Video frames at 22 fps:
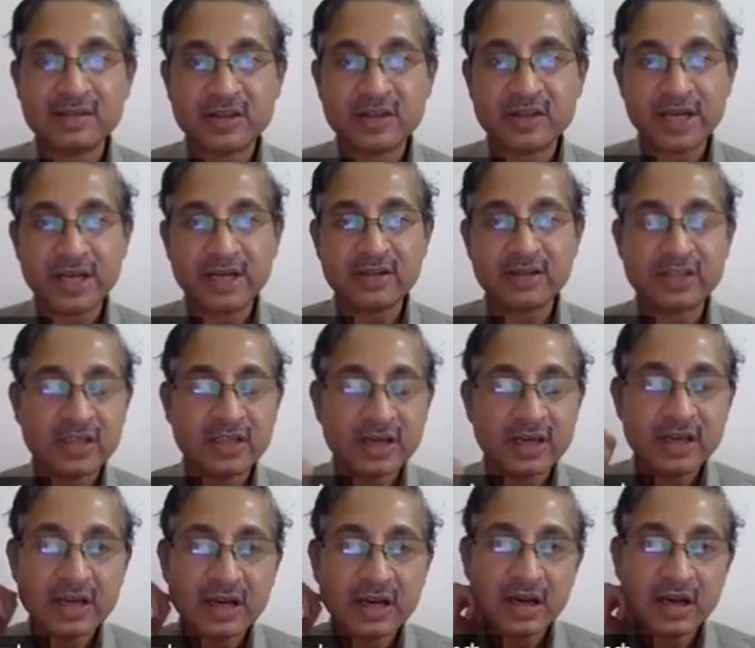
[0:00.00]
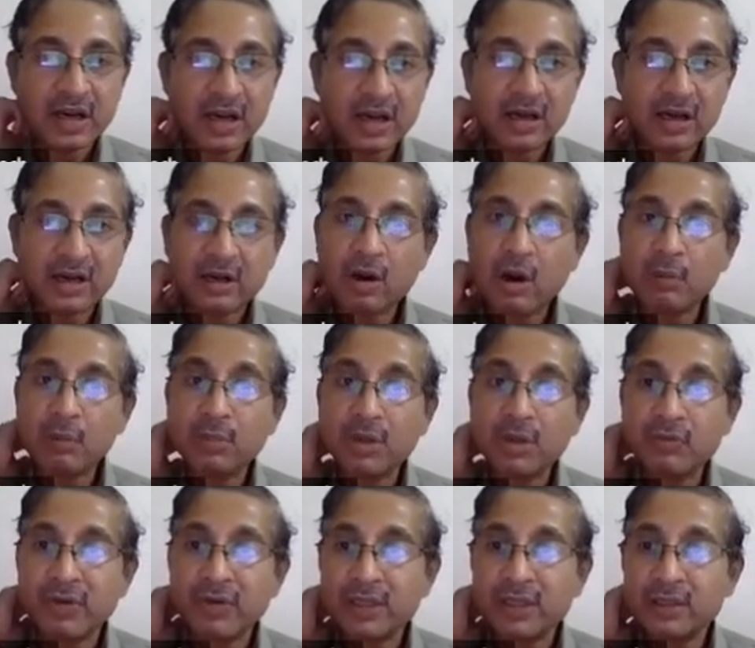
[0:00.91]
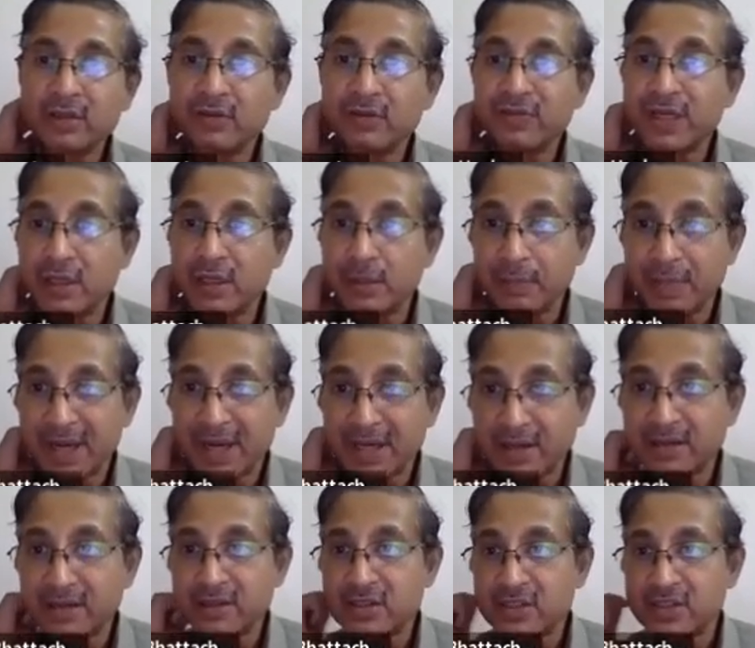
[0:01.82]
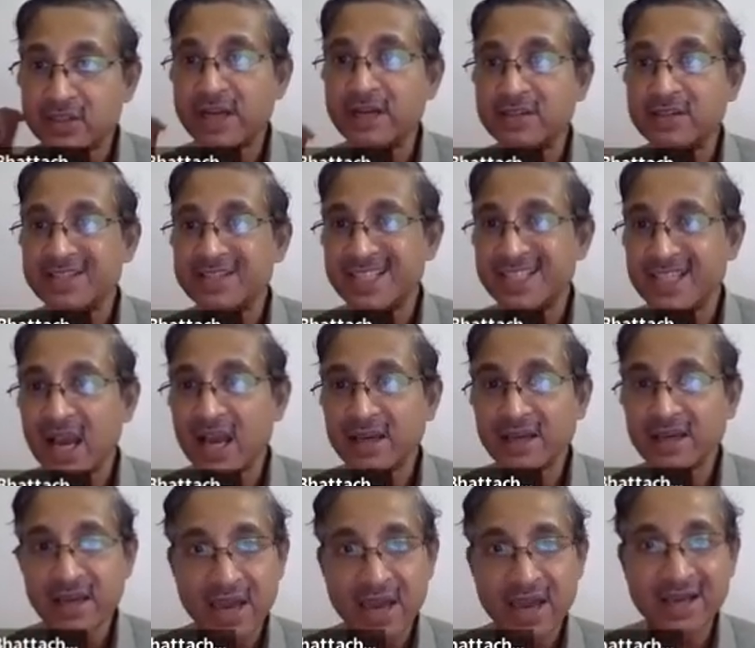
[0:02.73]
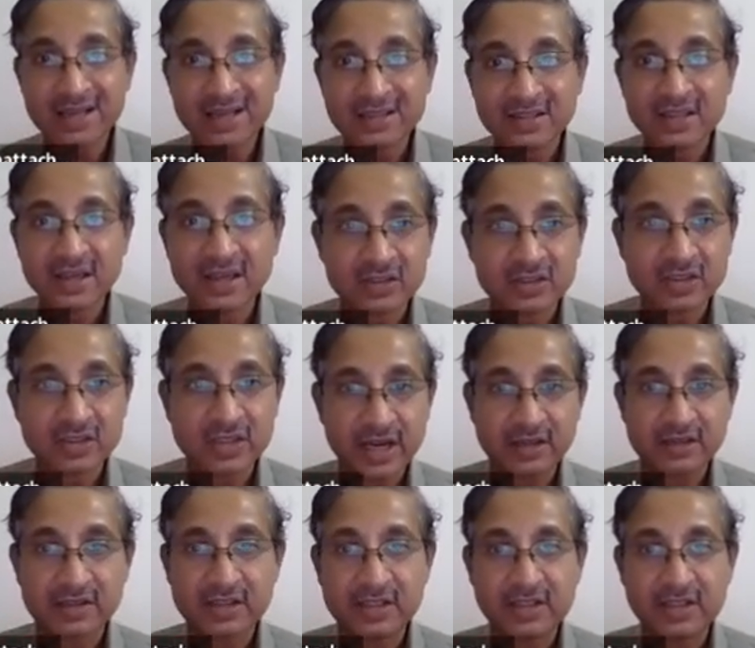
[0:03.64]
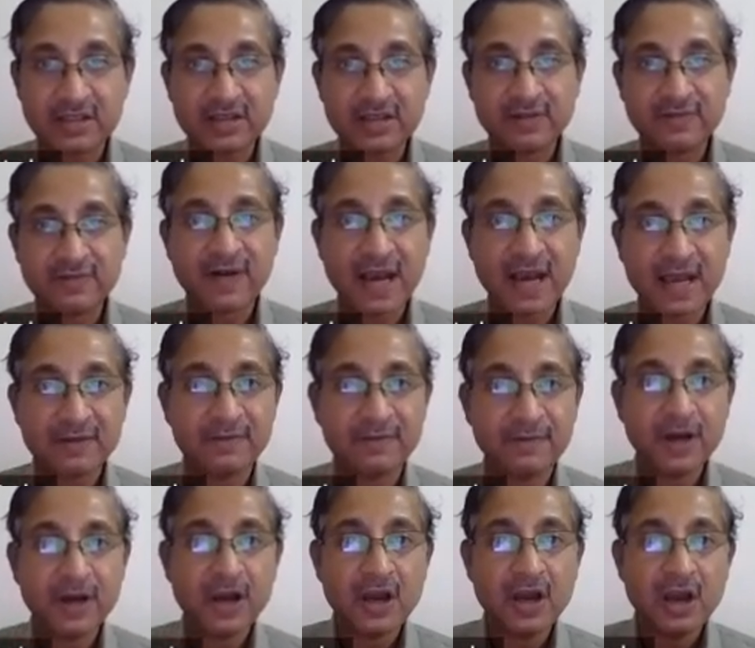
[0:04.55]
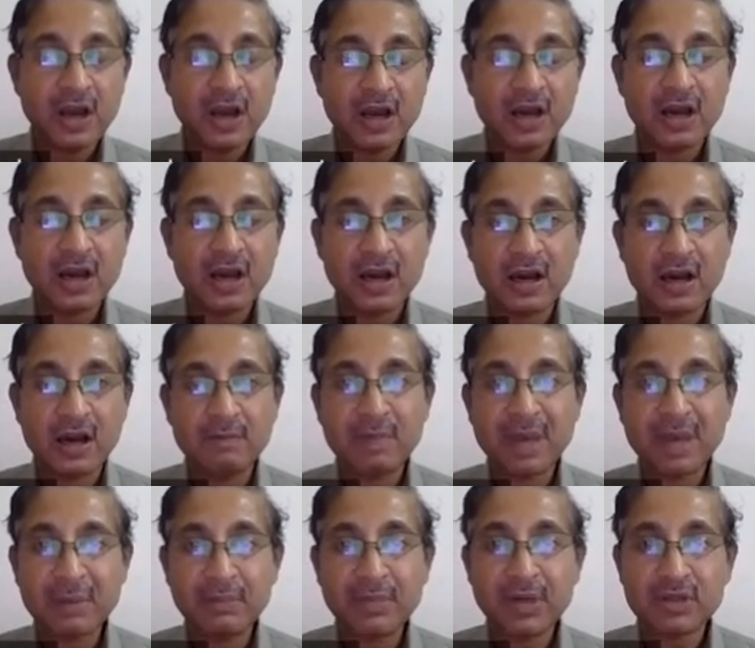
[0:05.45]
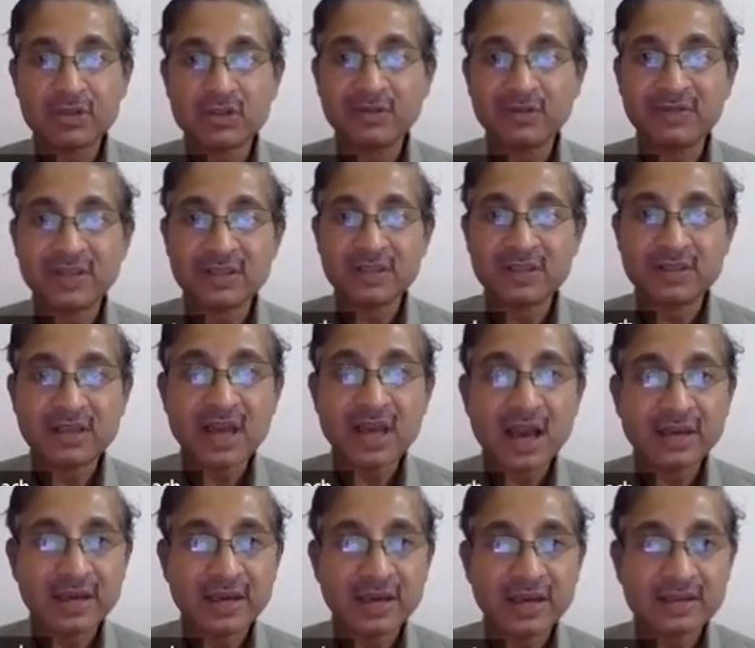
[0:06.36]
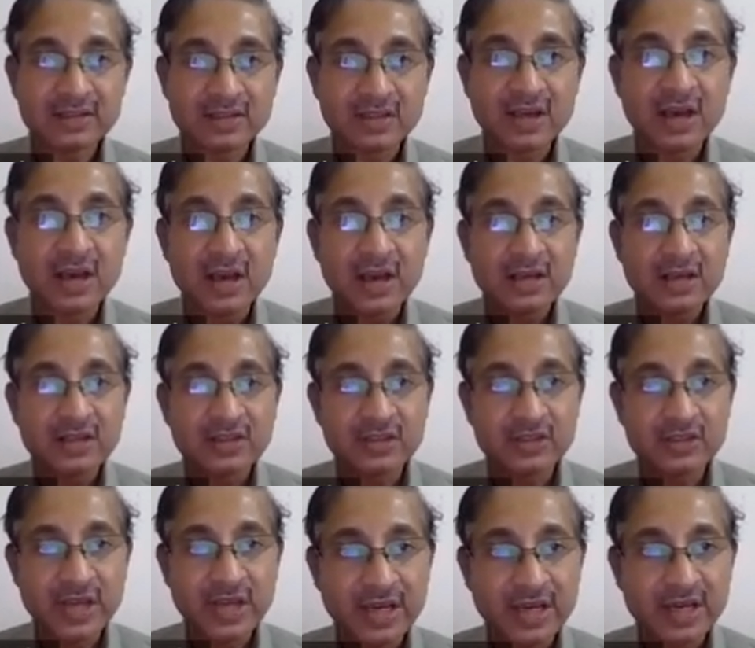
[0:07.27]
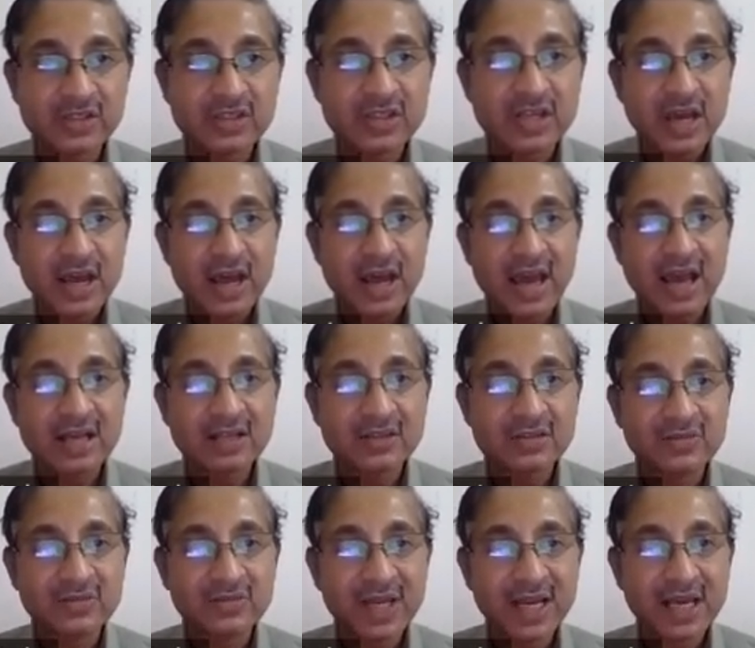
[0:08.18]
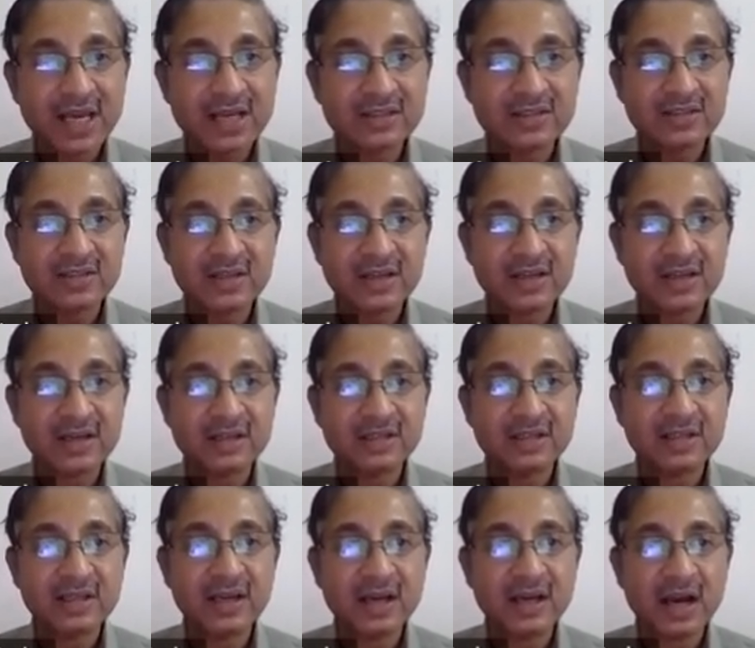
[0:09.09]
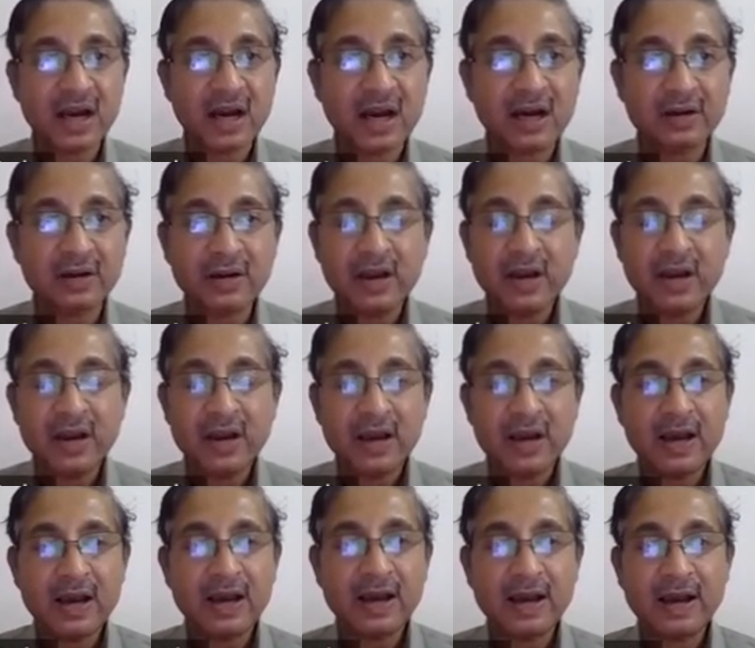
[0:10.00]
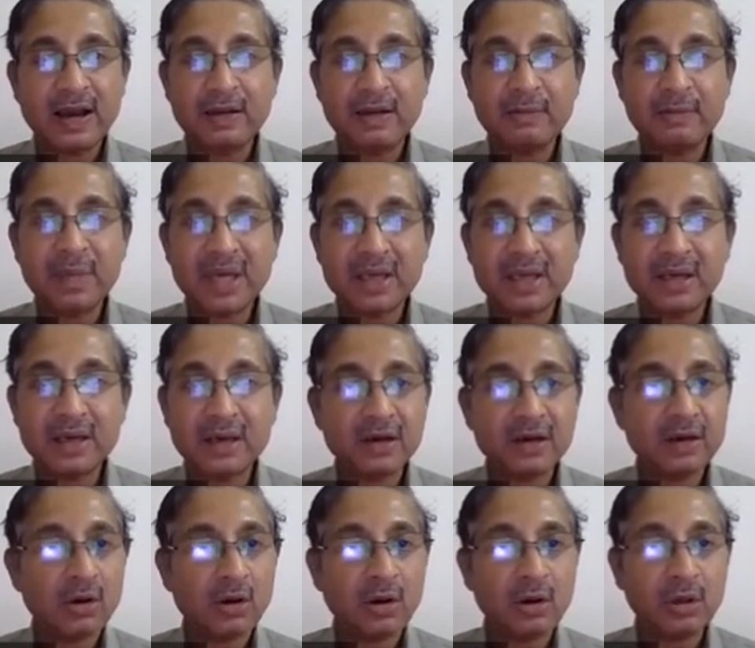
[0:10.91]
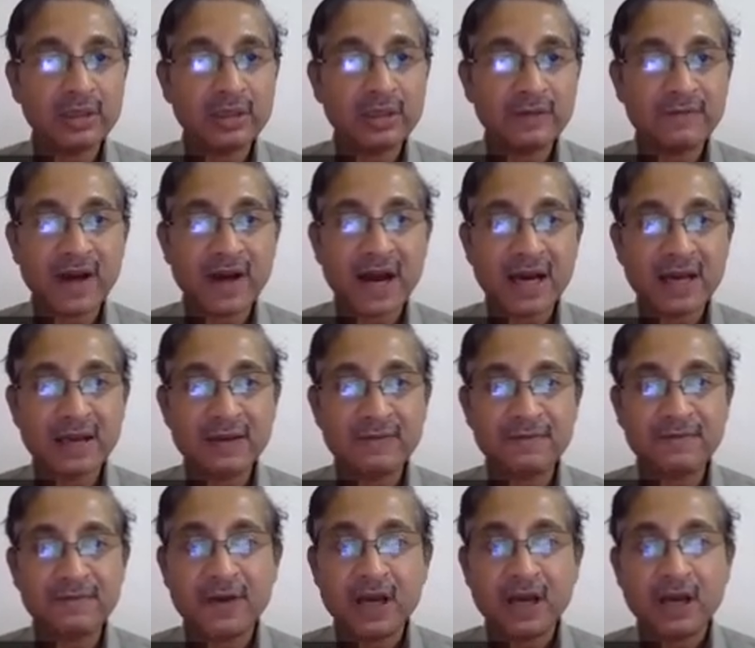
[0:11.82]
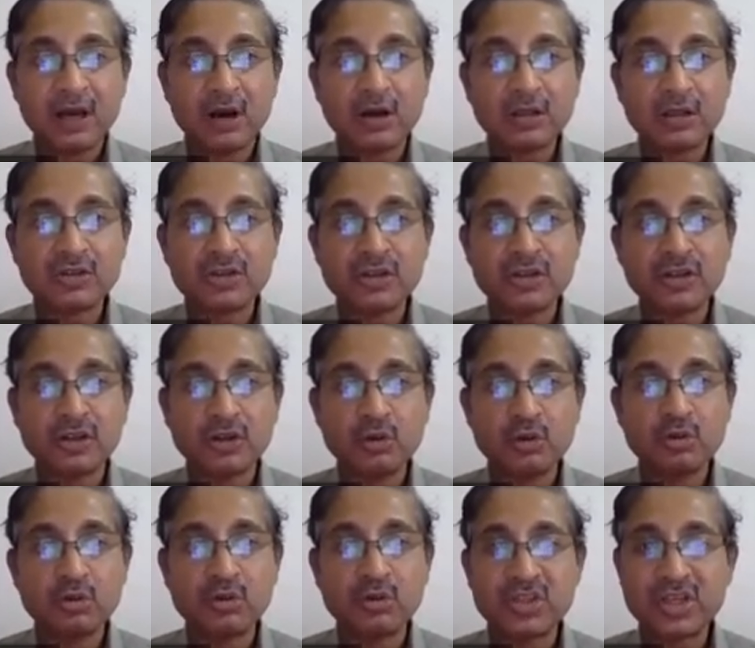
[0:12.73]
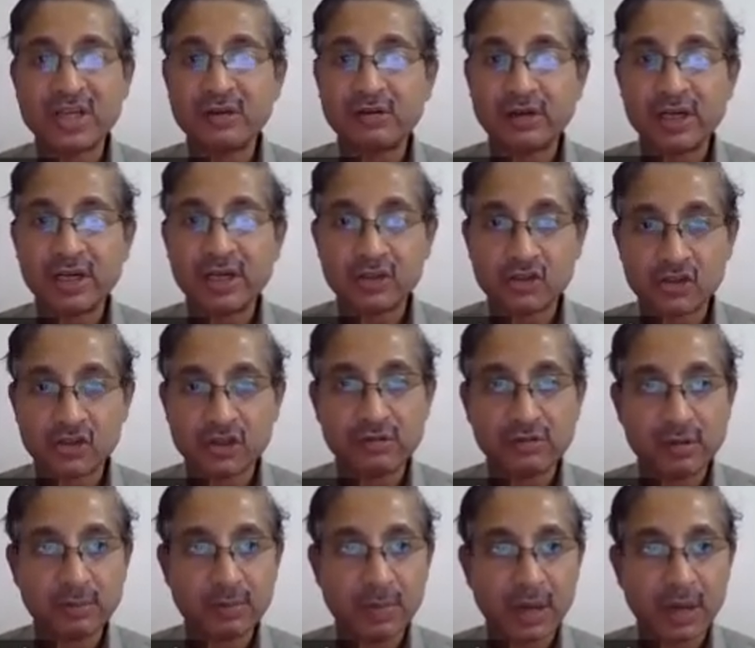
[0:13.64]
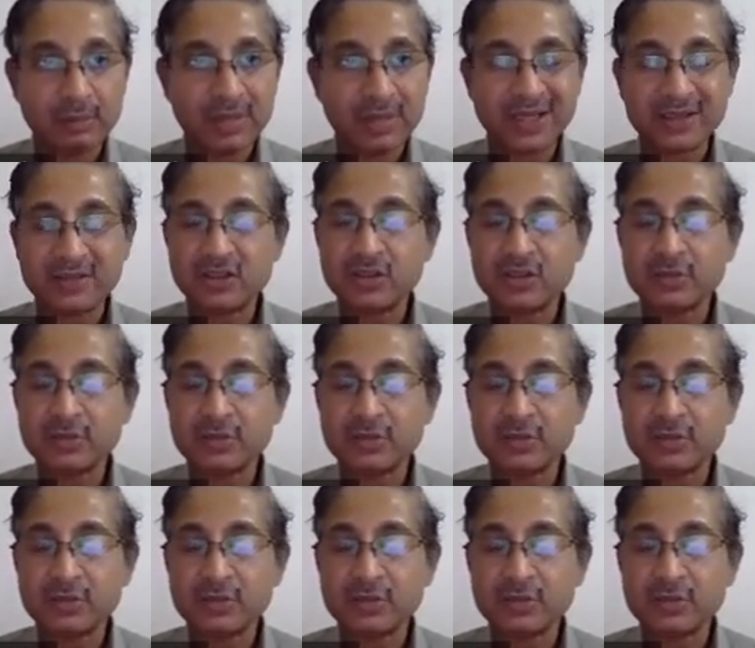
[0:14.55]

states, Commonwealth of Independent States, CIS states. These are 5 members of the CIS states, as well as they are all the 5 constitute Central Asian republics.